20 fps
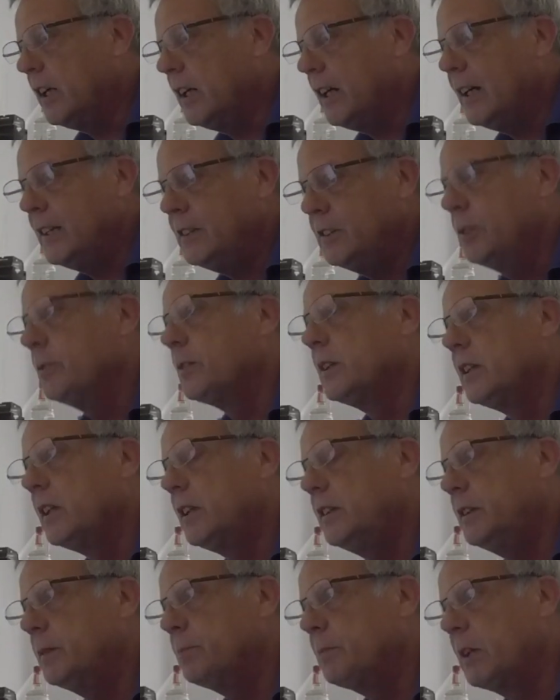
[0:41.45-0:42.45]
I do
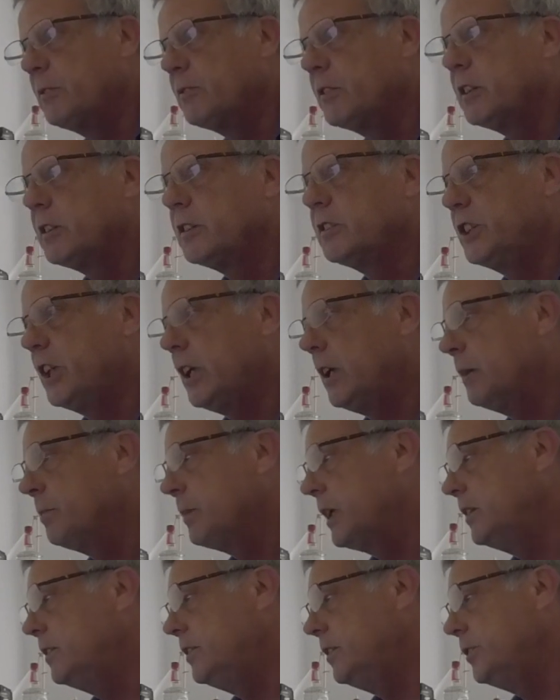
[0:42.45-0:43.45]
in my real job.
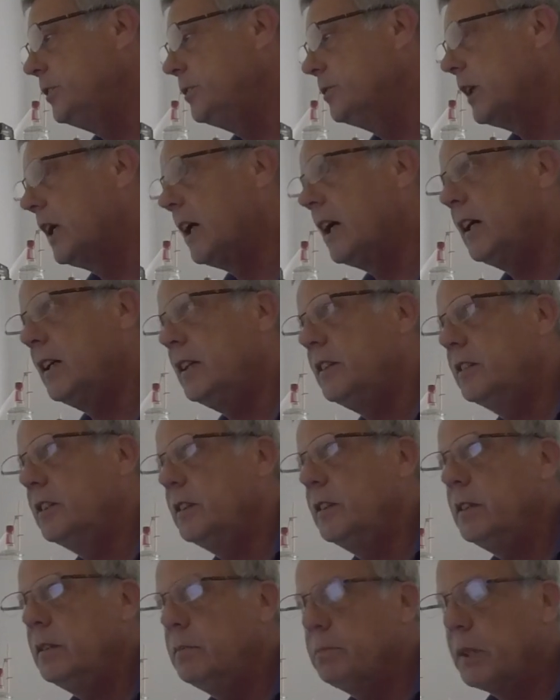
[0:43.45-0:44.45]
I do IT,